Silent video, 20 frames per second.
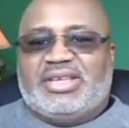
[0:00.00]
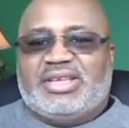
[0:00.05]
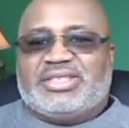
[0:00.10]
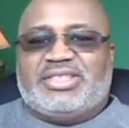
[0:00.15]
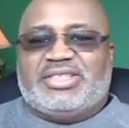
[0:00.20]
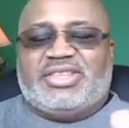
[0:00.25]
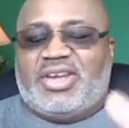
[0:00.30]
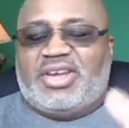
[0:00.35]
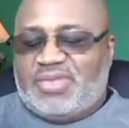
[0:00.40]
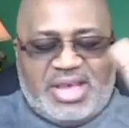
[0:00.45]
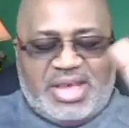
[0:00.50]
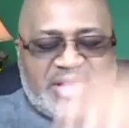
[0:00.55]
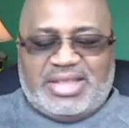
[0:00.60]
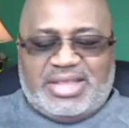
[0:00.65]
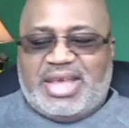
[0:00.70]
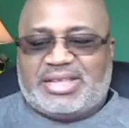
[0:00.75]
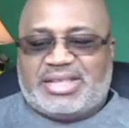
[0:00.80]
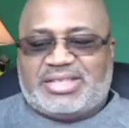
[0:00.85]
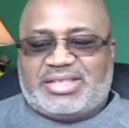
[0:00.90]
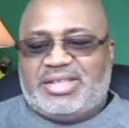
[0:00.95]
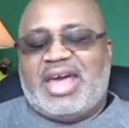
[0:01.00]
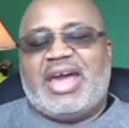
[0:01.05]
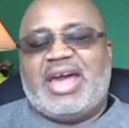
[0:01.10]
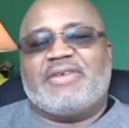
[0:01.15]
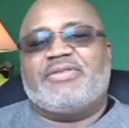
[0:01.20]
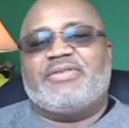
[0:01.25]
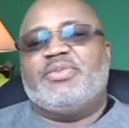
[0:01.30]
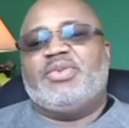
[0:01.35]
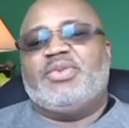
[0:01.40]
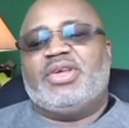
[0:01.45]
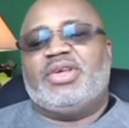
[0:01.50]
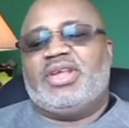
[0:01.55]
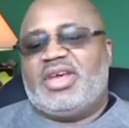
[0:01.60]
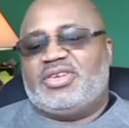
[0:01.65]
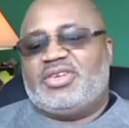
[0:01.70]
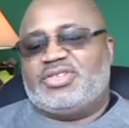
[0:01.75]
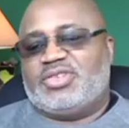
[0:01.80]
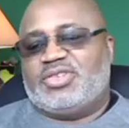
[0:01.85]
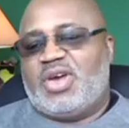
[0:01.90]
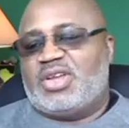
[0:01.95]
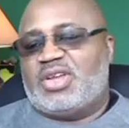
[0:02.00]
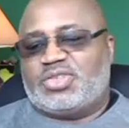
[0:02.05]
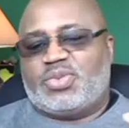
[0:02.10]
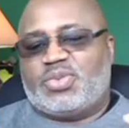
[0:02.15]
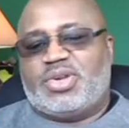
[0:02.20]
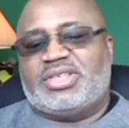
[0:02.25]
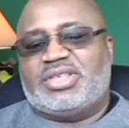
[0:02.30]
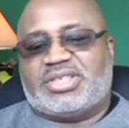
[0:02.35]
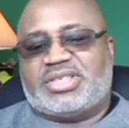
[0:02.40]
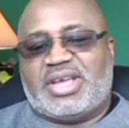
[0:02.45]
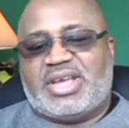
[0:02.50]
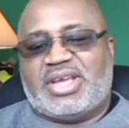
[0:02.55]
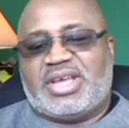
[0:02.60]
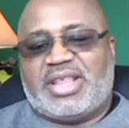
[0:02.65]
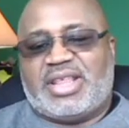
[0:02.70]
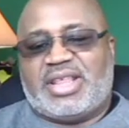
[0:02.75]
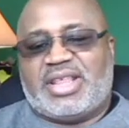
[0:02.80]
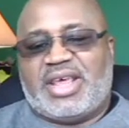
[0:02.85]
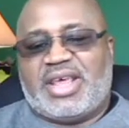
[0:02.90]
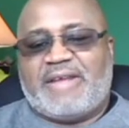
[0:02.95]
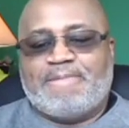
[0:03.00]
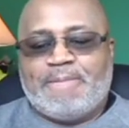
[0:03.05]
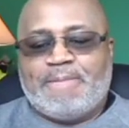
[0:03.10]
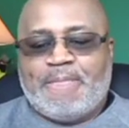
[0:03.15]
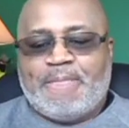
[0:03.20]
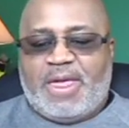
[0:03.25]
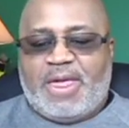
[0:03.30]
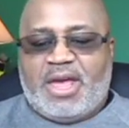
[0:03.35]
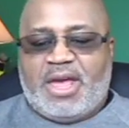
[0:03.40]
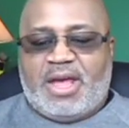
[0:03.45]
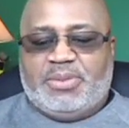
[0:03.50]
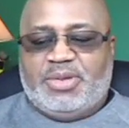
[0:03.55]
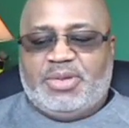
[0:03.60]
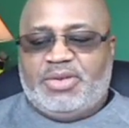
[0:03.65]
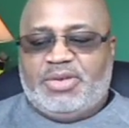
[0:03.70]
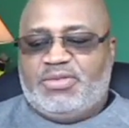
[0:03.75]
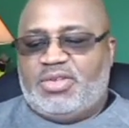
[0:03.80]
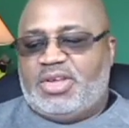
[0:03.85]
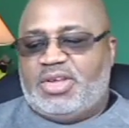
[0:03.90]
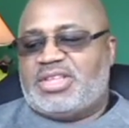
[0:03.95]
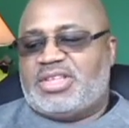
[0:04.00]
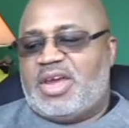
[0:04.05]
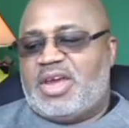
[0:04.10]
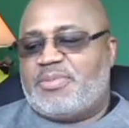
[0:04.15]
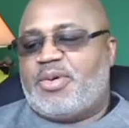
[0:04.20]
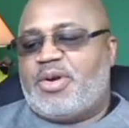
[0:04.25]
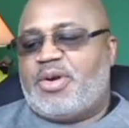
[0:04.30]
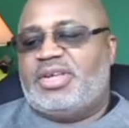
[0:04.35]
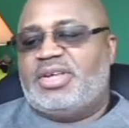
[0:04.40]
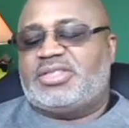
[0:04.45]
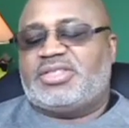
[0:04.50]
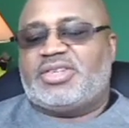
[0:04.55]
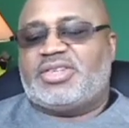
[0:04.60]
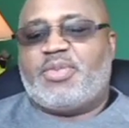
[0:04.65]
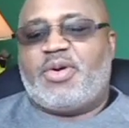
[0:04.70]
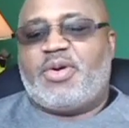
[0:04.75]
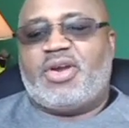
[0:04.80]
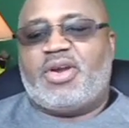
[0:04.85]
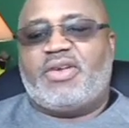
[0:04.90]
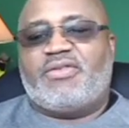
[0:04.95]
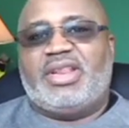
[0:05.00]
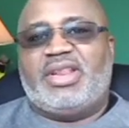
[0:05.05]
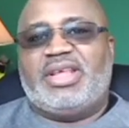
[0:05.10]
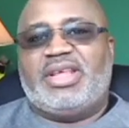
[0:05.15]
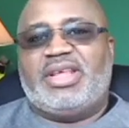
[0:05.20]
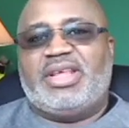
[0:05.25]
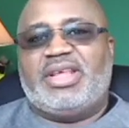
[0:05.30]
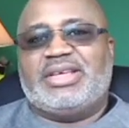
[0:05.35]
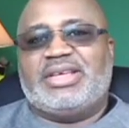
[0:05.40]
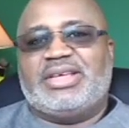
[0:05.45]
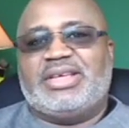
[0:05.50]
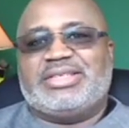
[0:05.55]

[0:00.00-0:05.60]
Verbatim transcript: You know, that's a lie from the pit of hell. So I just want to say that, um, even though it's not part, necessarily part of our lesson